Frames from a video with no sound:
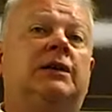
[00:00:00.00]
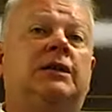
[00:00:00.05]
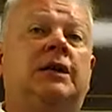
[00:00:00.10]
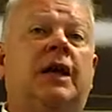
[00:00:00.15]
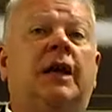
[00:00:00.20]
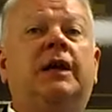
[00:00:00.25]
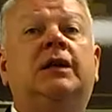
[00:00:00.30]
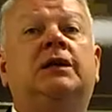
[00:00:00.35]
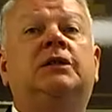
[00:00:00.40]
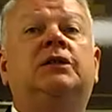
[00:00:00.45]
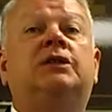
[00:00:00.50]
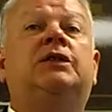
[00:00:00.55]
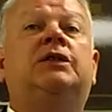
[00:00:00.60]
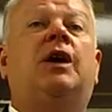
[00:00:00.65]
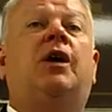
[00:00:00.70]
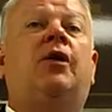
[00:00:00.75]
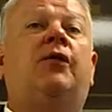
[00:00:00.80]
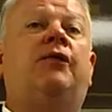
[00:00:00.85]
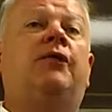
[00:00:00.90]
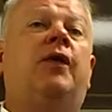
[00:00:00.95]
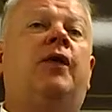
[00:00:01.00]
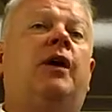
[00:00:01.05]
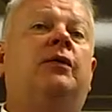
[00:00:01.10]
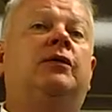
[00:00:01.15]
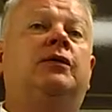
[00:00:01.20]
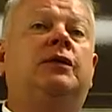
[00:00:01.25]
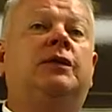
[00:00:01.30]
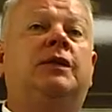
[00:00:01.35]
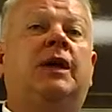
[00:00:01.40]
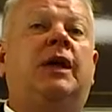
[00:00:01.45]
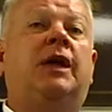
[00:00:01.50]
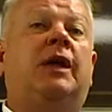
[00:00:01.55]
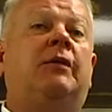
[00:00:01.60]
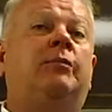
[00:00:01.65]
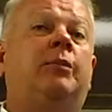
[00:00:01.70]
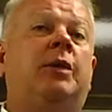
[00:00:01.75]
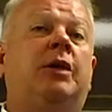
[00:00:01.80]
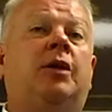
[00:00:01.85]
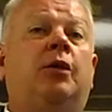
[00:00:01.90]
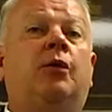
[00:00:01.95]
taken cell phones that
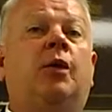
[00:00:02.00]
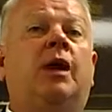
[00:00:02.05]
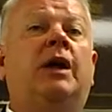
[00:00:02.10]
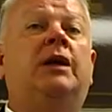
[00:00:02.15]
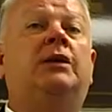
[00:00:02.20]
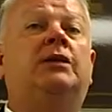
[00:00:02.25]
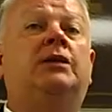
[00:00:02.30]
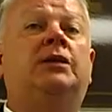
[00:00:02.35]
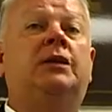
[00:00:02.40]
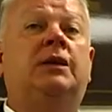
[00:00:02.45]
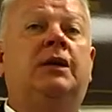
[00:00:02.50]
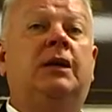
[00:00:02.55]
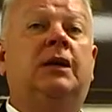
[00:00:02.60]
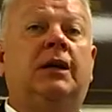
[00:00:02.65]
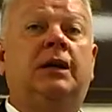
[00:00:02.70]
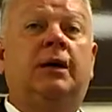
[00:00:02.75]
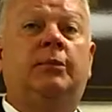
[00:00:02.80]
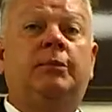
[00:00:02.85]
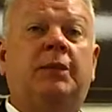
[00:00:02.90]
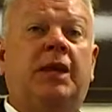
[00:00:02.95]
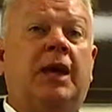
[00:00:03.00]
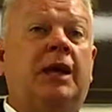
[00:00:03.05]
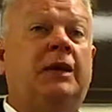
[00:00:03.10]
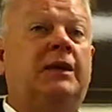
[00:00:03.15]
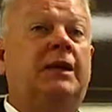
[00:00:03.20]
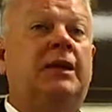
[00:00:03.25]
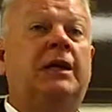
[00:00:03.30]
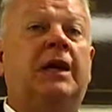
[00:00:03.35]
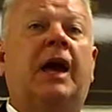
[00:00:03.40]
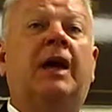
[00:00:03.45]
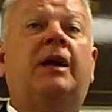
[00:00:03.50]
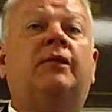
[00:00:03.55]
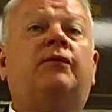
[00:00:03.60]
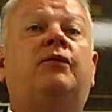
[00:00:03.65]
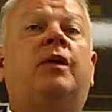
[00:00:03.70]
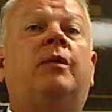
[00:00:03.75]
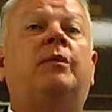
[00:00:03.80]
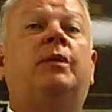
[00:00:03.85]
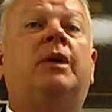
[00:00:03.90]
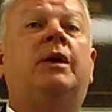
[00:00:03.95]
have been erased and obtained the data
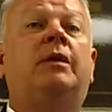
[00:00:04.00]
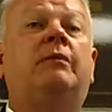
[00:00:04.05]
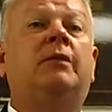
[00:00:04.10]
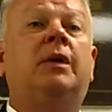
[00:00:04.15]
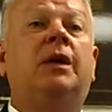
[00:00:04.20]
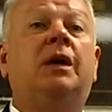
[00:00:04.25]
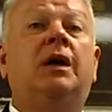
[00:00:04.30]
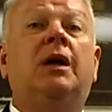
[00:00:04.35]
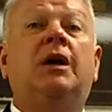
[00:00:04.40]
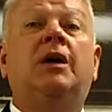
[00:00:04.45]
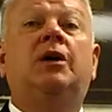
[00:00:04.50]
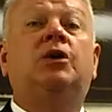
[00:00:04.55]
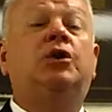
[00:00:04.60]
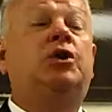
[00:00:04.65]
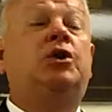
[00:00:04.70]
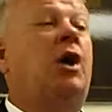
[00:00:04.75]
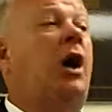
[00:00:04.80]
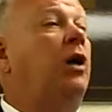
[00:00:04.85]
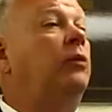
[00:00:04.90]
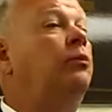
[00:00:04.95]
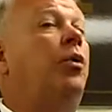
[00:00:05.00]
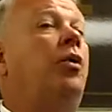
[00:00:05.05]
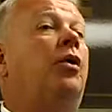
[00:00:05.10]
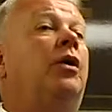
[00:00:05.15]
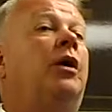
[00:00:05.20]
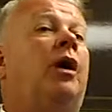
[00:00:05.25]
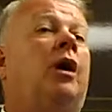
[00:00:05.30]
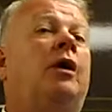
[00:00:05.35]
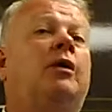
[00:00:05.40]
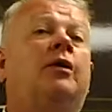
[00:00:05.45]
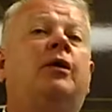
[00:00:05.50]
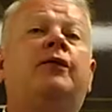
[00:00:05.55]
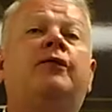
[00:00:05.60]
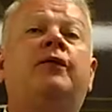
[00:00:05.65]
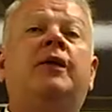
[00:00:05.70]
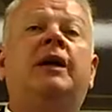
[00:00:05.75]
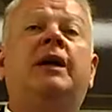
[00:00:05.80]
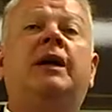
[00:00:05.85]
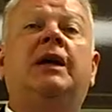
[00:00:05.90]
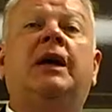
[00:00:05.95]
from them. Child
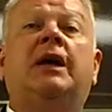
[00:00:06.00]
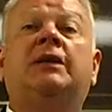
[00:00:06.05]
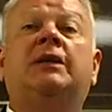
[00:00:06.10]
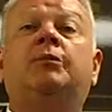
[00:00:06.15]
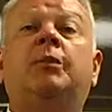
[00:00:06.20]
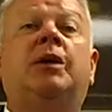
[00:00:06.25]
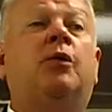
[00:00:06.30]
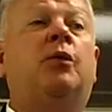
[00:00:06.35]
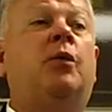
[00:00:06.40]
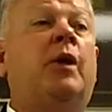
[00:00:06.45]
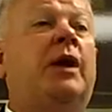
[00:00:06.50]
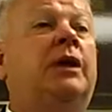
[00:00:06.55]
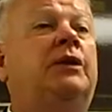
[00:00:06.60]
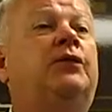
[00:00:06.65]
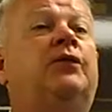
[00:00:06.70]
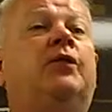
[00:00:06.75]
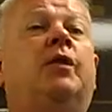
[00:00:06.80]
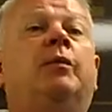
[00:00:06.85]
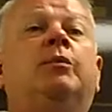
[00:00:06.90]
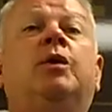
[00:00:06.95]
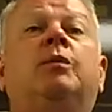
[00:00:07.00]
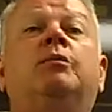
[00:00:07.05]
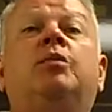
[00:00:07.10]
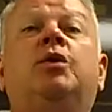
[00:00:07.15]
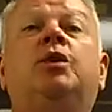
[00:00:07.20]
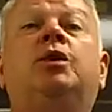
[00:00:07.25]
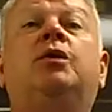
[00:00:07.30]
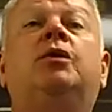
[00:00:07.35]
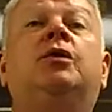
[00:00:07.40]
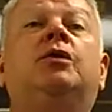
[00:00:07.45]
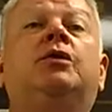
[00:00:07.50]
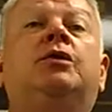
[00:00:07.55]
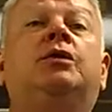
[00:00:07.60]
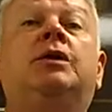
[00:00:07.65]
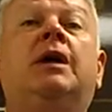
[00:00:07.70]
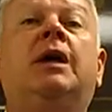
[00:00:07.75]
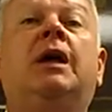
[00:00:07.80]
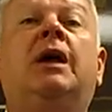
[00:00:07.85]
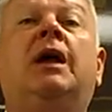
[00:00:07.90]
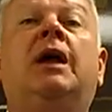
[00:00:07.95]
pornography has been erased from
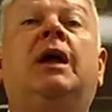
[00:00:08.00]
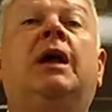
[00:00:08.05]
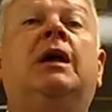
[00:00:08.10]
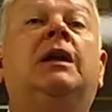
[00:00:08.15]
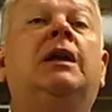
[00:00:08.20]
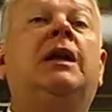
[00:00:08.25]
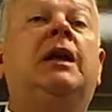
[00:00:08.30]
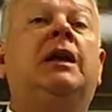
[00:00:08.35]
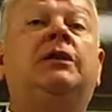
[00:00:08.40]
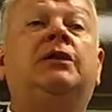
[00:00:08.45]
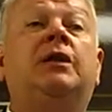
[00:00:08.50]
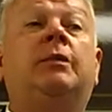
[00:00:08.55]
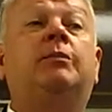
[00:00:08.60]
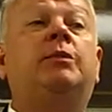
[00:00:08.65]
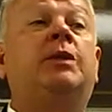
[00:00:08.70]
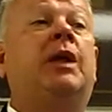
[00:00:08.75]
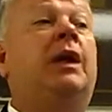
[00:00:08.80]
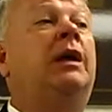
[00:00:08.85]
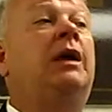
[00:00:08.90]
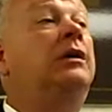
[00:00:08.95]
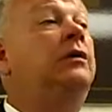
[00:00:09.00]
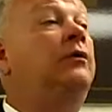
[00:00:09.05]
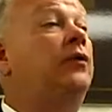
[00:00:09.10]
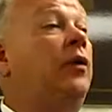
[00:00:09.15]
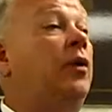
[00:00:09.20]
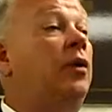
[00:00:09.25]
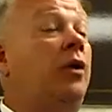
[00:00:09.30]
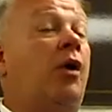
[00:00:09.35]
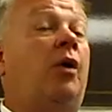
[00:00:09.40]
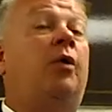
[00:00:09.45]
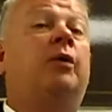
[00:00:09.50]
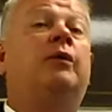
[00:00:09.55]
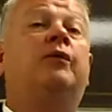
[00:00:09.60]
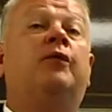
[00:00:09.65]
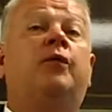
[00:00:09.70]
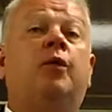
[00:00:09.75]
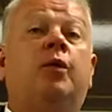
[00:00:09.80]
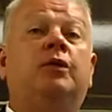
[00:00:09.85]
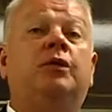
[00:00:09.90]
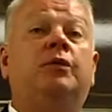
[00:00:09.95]
computers, and he's obtained it for law
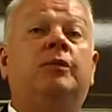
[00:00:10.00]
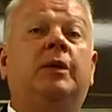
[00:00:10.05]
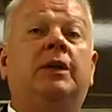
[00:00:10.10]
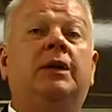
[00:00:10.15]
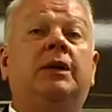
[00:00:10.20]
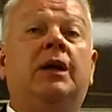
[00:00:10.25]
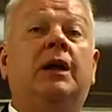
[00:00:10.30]
enforcement.